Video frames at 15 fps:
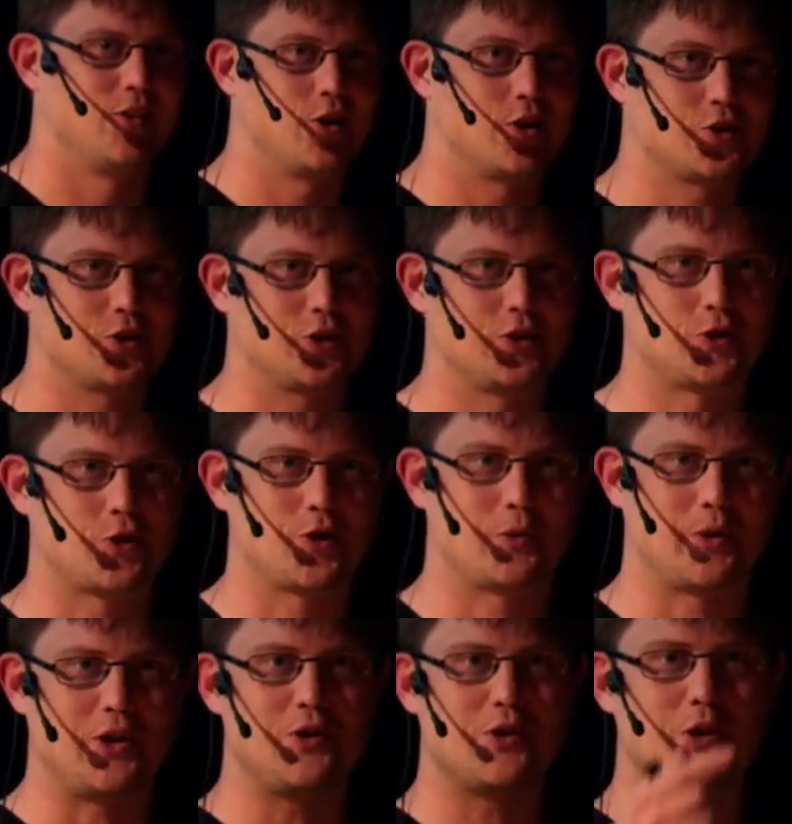Long story
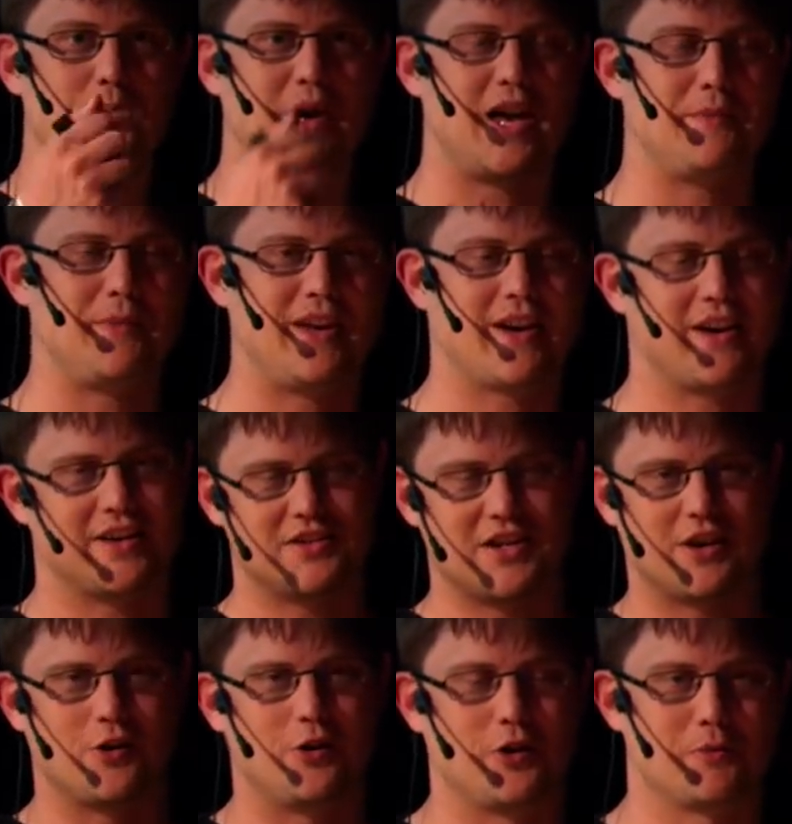short, when you go pay me, I can
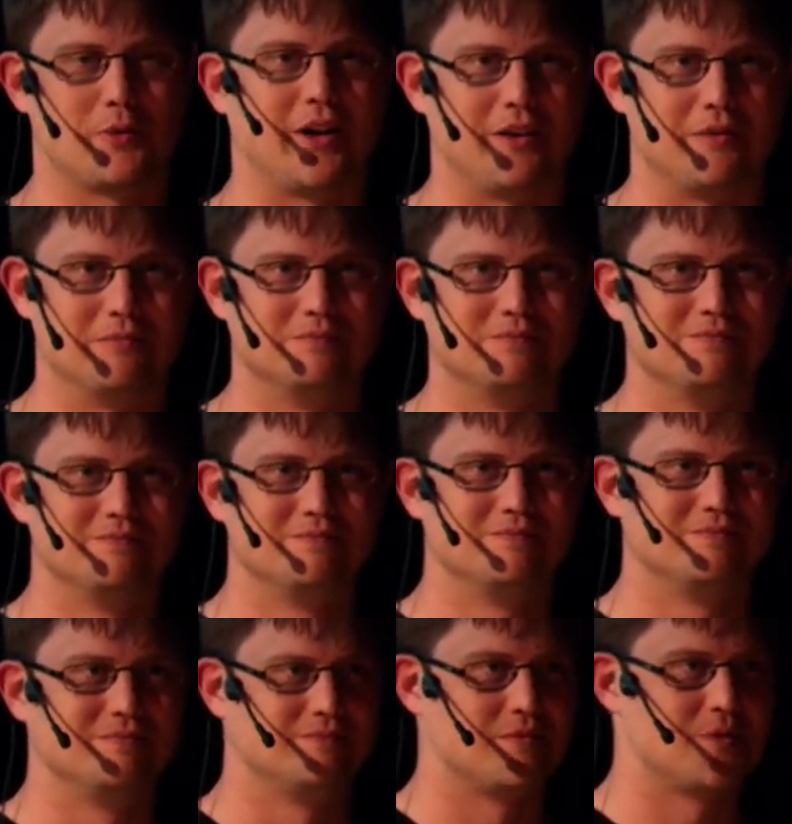take all your money.
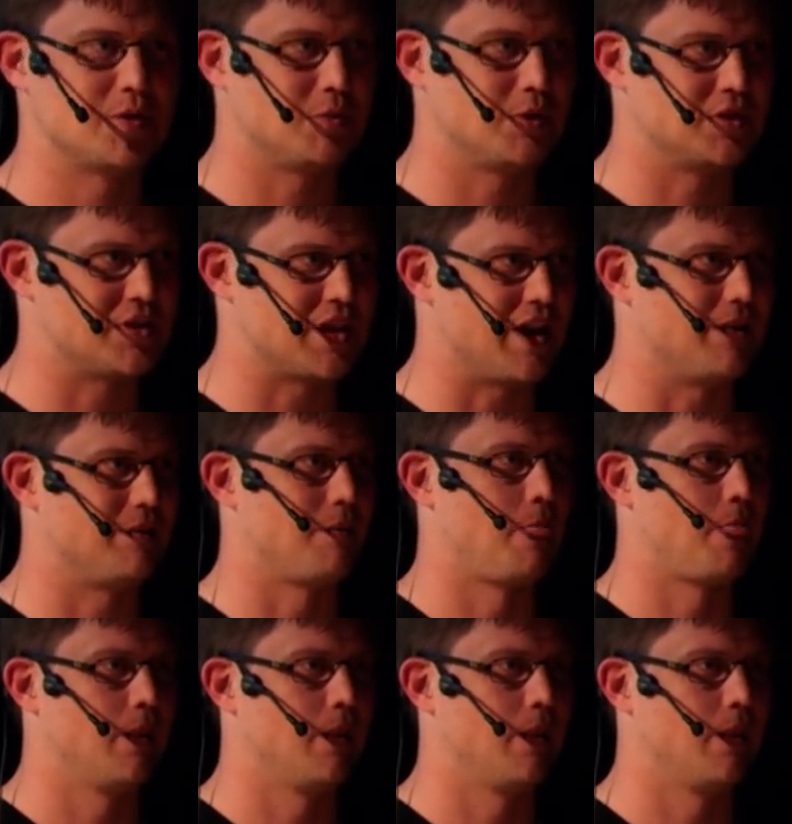Simple as that.